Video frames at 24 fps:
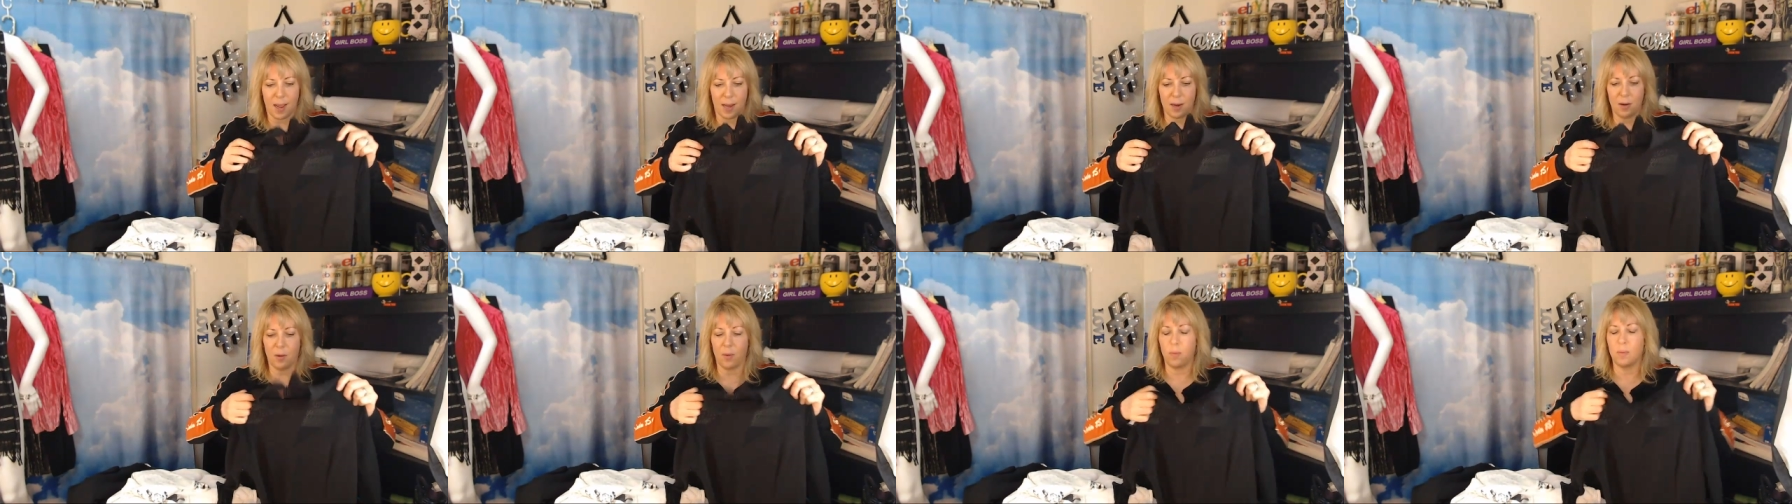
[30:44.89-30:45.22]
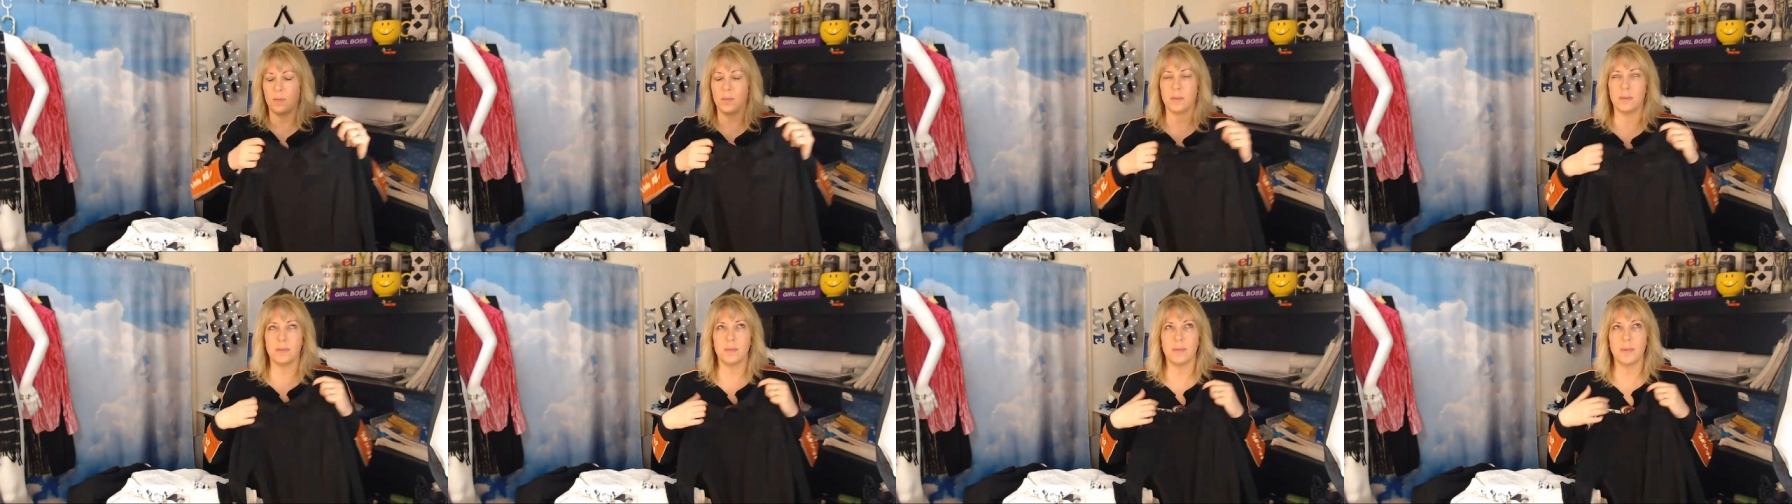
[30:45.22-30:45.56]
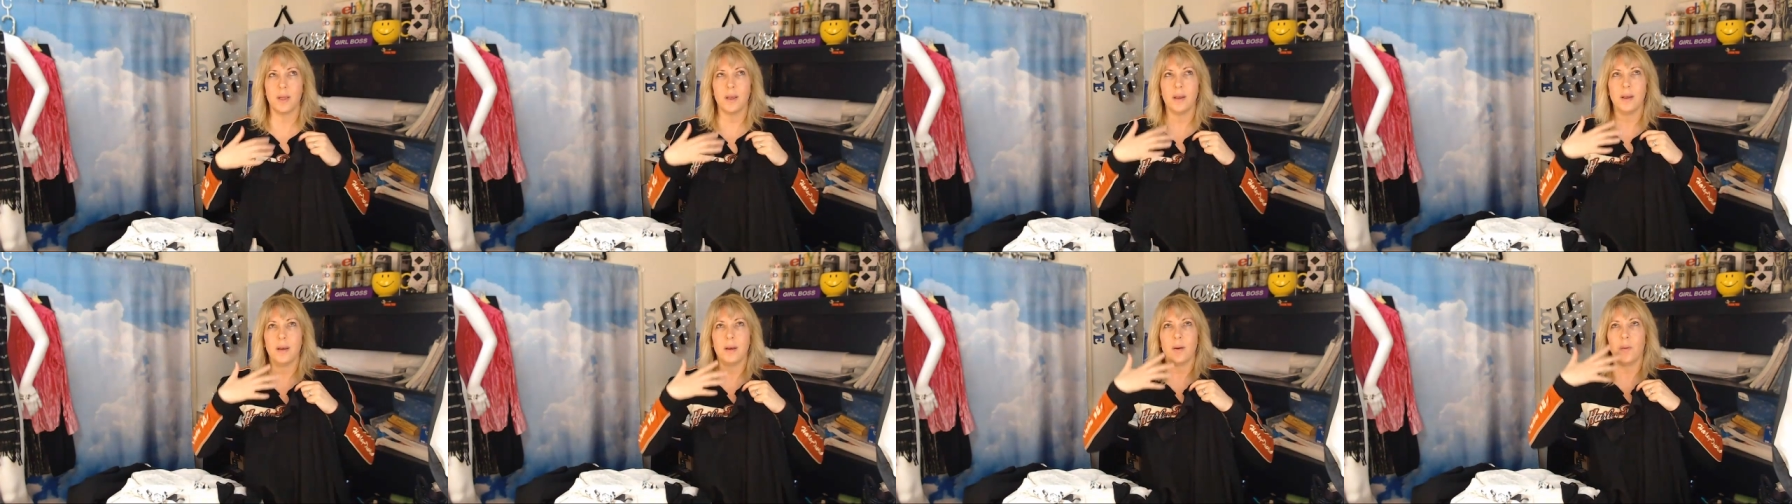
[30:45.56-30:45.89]
I don't
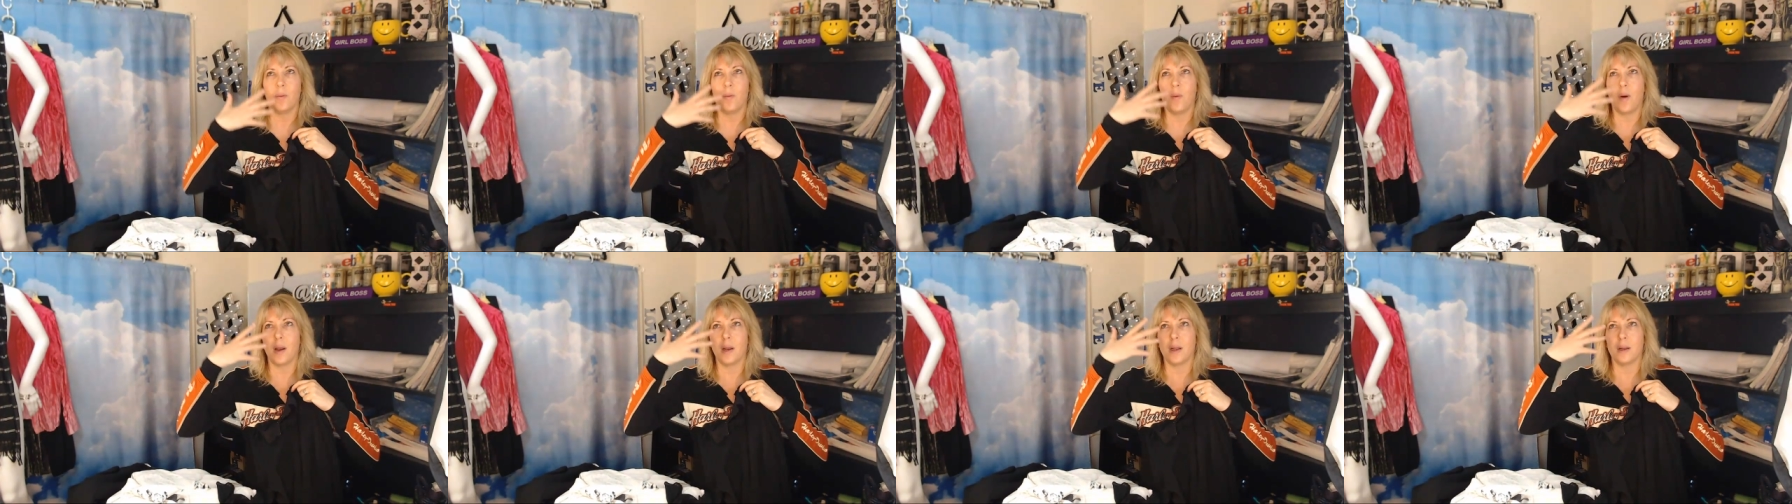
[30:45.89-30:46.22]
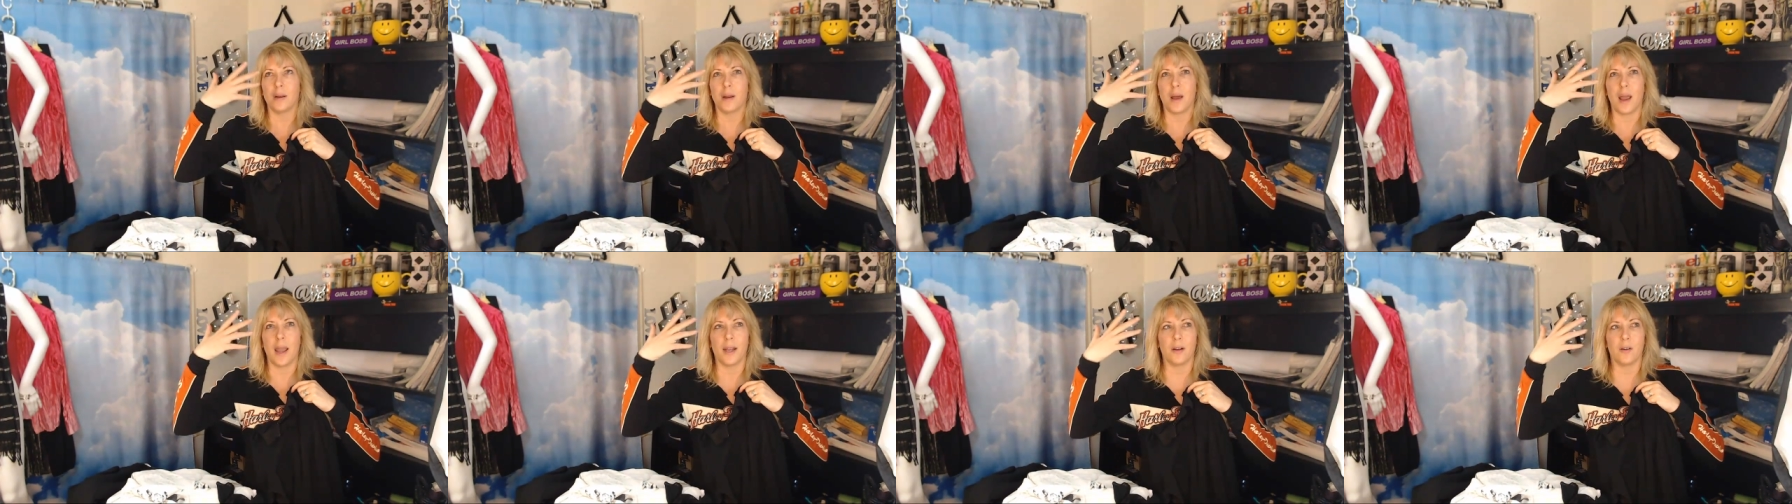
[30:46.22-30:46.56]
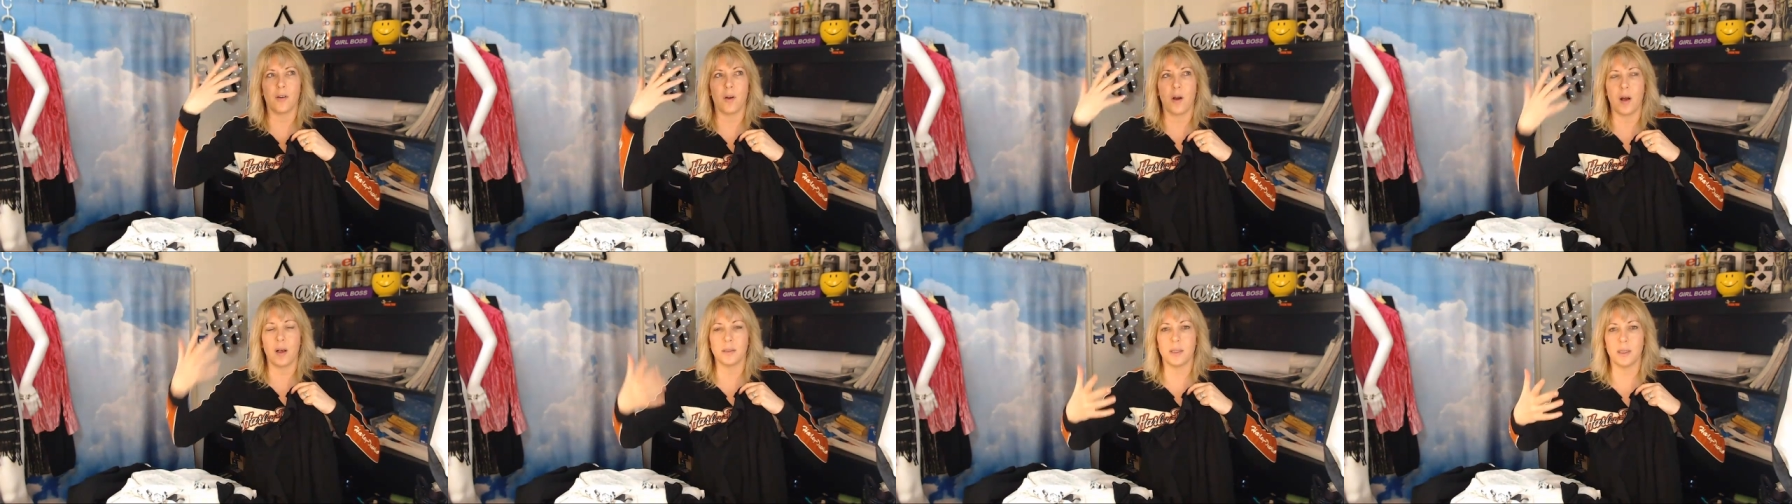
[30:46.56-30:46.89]
want to like
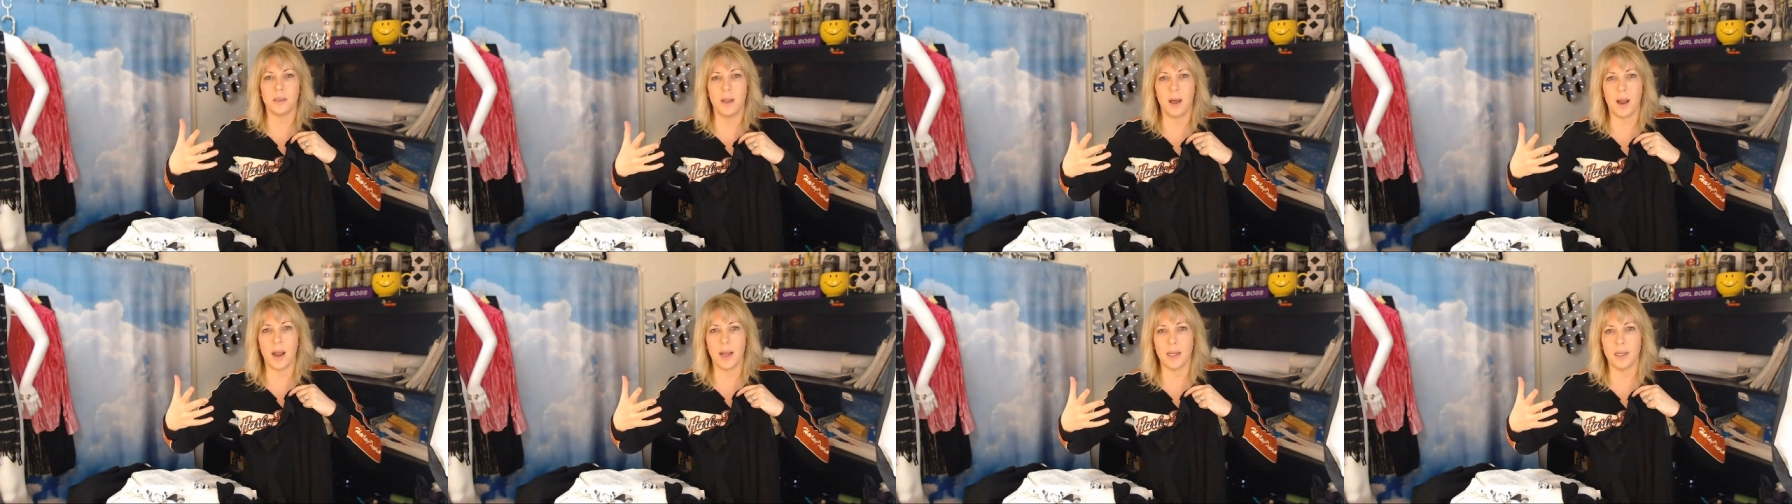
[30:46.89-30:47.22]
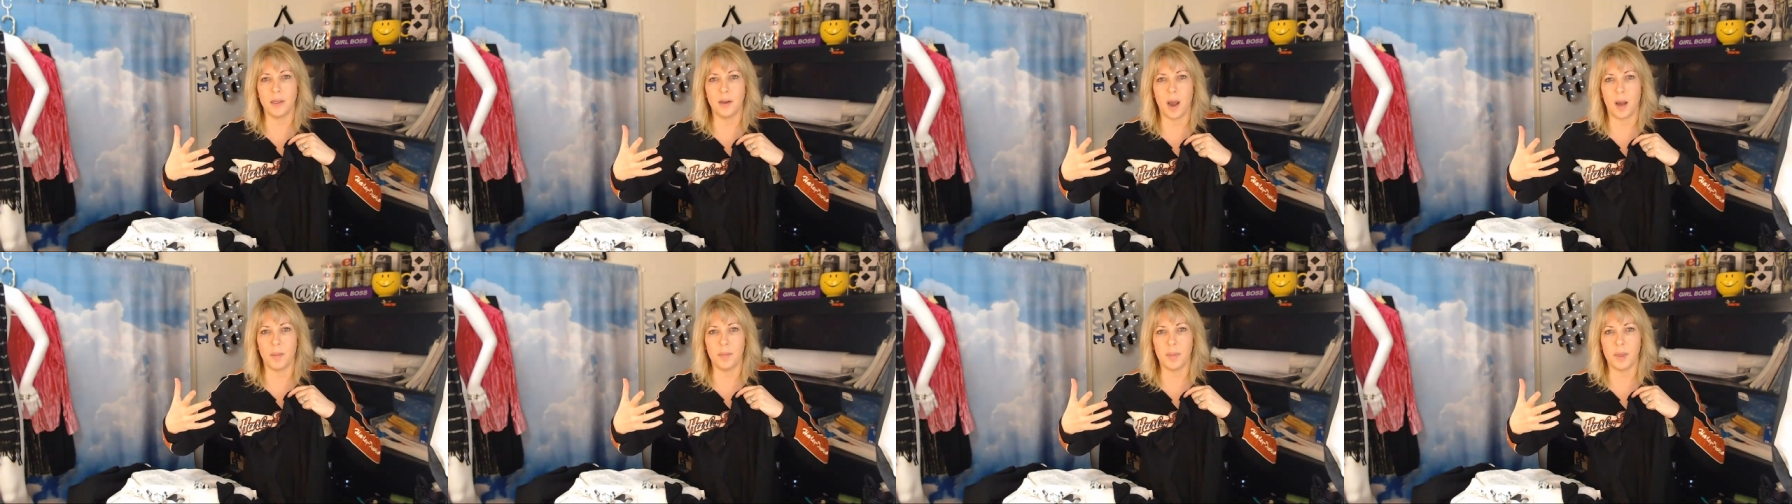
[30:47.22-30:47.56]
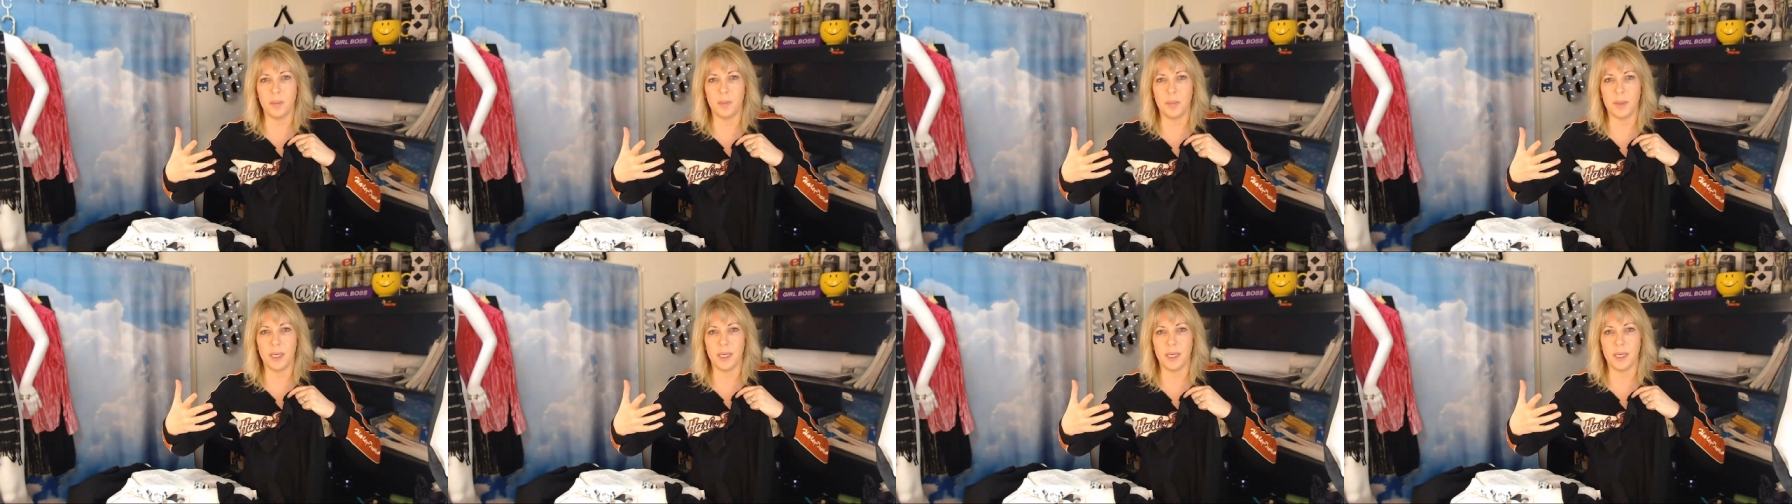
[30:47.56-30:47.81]
cross a line and not be